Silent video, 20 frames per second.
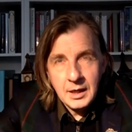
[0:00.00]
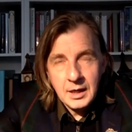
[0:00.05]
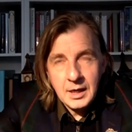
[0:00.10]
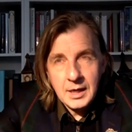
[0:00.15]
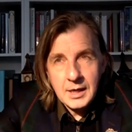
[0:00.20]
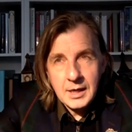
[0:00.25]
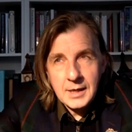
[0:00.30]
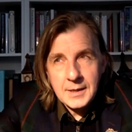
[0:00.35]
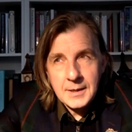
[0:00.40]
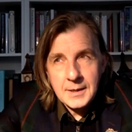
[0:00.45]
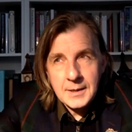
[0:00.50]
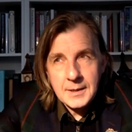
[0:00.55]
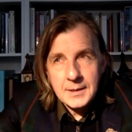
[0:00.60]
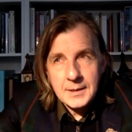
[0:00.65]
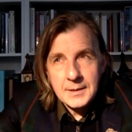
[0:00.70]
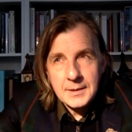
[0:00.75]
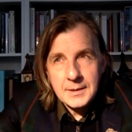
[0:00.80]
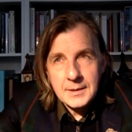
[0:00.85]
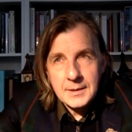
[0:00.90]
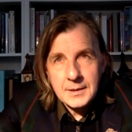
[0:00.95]

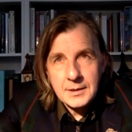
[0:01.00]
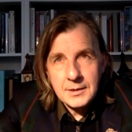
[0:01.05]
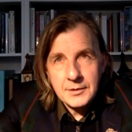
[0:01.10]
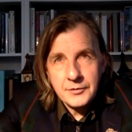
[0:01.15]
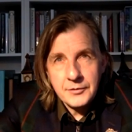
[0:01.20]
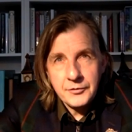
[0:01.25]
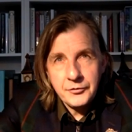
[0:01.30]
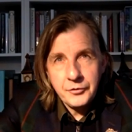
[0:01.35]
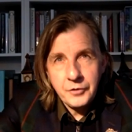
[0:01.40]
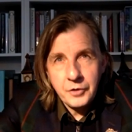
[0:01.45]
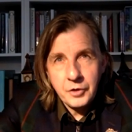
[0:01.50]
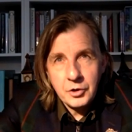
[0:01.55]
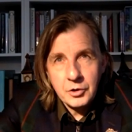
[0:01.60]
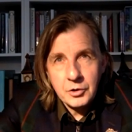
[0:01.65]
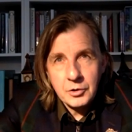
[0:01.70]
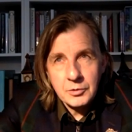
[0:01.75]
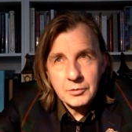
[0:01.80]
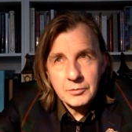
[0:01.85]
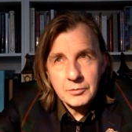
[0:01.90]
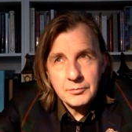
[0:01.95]
Uh,
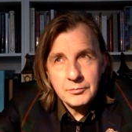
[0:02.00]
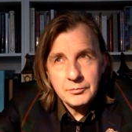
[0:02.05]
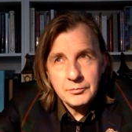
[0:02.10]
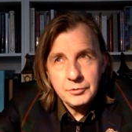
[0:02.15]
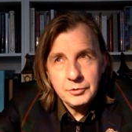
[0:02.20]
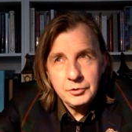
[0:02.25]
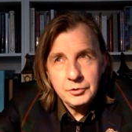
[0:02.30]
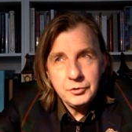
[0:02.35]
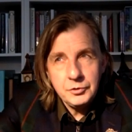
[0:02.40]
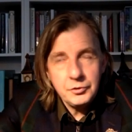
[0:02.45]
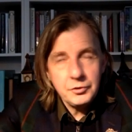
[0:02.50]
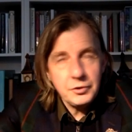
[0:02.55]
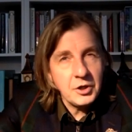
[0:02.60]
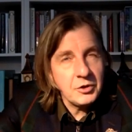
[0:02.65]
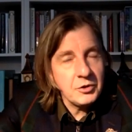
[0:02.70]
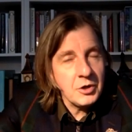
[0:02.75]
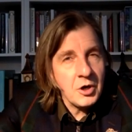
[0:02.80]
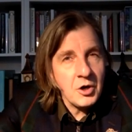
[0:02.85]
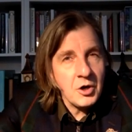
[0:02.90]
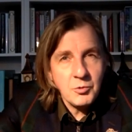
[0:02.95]
so you
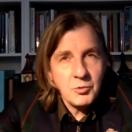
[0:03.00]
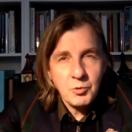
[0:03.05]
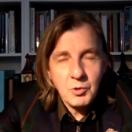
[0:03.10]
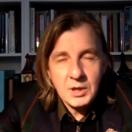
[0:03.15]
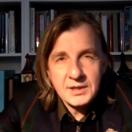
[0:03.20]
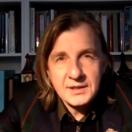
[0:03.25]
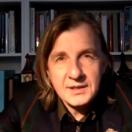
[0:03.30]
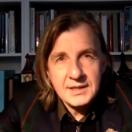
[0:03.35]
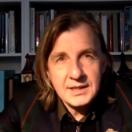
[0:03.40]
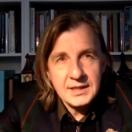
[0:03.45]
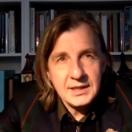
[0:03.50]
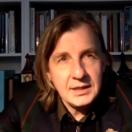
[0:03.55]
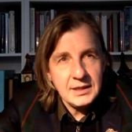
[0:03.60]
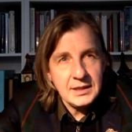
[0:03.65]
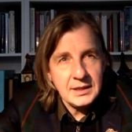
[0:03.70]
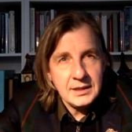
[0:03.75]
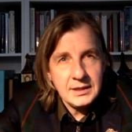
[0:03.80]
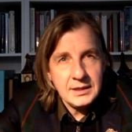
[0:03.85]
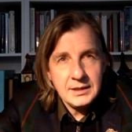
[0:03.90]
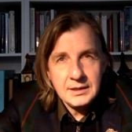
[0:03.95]
don't know what
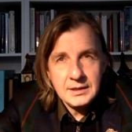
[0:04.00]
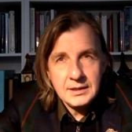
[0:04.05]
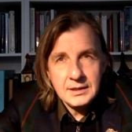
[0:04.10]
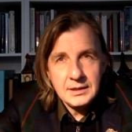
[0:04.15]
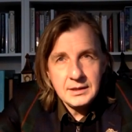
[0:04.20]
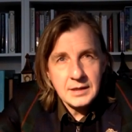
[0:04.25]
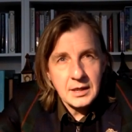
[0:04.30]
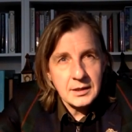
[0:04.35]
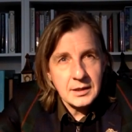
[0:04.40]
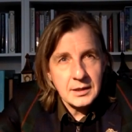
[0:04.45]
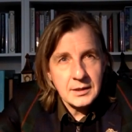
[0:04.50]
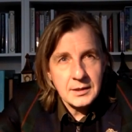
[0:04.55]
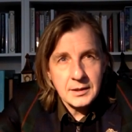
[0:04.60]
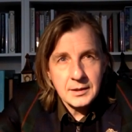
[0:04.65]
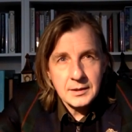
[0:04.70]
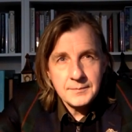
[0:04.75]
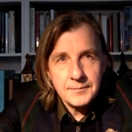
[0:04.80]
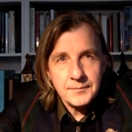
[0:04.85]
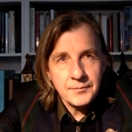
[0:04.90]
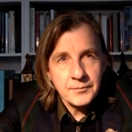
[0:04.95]
the.
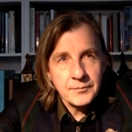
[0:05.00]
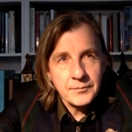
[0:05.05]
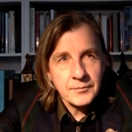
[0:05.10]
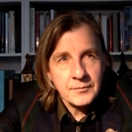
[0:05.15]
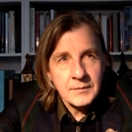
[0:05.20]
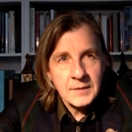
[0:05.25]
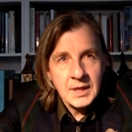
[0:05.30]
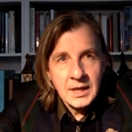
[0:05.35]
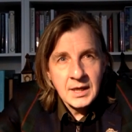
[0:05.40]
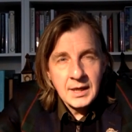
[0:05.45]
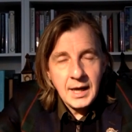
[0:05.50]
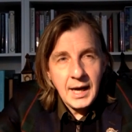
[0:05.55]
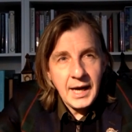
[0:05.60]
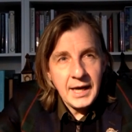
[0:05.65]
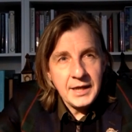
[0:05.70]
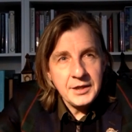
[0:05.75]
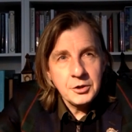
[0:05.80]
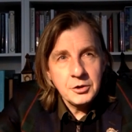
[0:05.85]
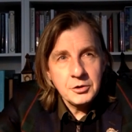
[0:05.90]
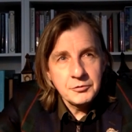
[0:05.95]
Uh,
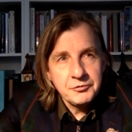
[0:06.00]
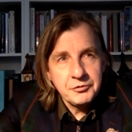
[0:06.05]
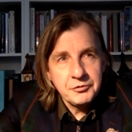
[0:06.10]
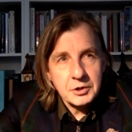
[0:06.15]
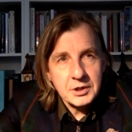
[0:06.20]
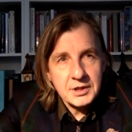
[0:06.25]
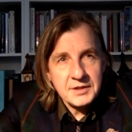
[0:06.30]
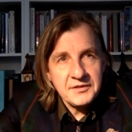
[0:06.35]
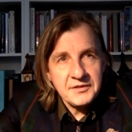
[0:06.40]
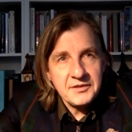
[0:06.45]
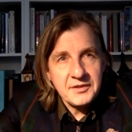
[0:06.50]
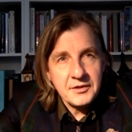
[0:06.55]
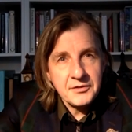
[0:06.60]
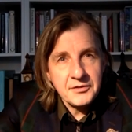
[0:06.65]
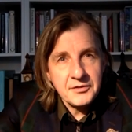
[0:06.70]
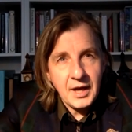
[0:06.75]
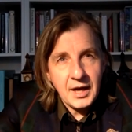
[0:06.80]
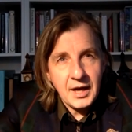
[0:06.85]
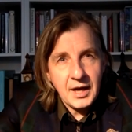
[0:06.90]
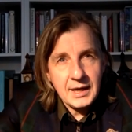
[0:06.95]
I know, for
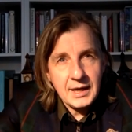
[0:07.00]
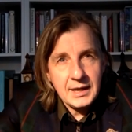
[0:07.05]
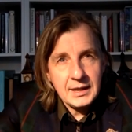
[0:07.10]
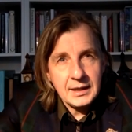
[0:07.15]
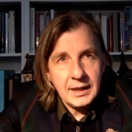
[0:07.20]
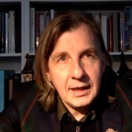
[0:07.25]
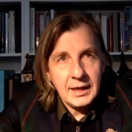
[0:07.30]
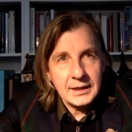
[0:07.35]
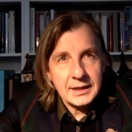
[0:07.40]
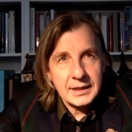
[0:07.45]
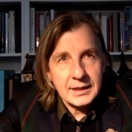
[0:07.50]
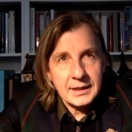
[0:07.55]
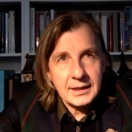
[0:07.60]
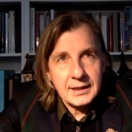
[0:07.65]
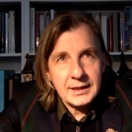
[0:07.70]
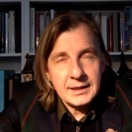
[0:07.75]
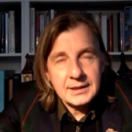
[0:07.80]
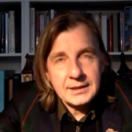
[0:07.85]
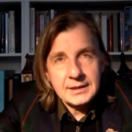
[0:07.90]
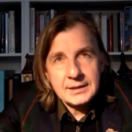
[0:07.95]
instance, I I
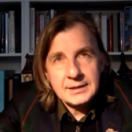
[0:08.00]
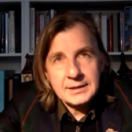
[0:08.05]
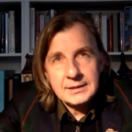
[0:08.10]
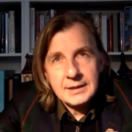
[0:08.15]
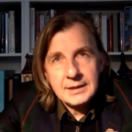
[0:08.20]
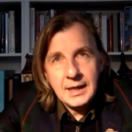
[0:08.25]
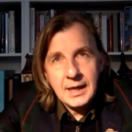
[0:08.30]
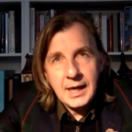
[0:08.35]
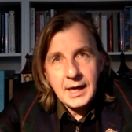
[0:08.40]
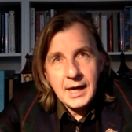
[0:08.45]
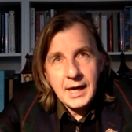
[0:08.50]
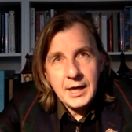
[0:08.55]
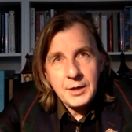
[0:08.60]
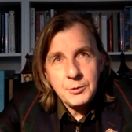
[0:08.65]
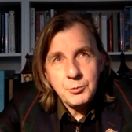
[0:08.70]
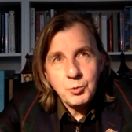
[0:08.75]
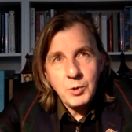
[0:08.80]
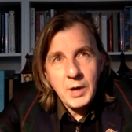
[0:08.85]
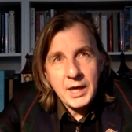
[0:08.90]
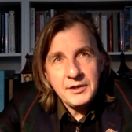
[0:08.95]
I,
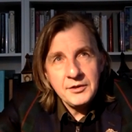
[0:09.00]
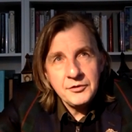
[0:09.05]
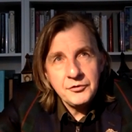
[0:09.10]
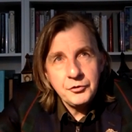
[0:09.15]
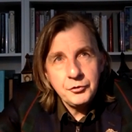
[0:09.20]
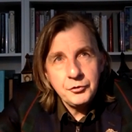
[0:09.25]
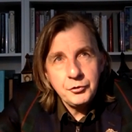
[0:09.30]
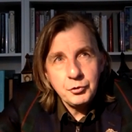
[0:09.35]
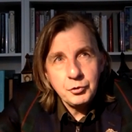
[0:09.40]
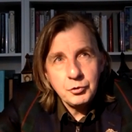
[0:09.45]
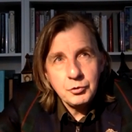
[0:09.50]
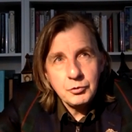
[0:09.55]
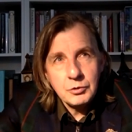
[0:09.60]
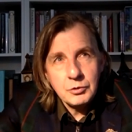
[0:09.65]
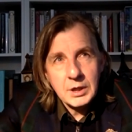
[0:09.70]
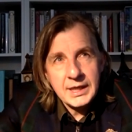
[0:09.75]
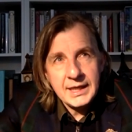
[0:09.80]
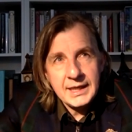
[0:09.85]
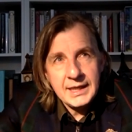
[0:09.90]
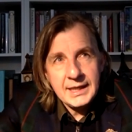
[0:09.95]
I went
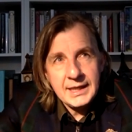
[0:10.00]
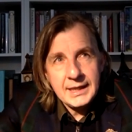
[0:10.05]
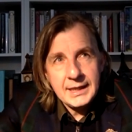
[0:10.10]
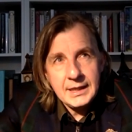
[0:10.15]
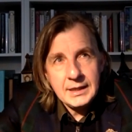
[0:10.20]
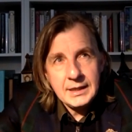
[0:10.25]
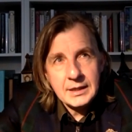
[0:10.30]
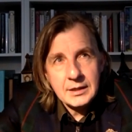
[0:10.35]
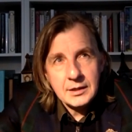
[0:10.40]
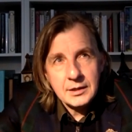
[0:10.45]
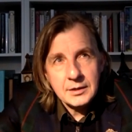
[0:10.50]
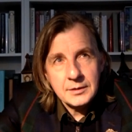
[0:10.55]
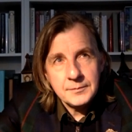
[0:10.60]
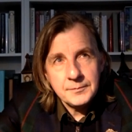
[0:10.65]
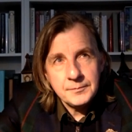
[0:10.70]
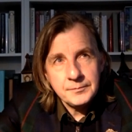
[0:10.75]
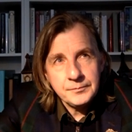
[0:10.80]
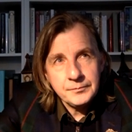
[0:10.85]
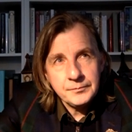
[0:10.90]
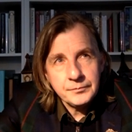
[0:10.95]
to a. Um,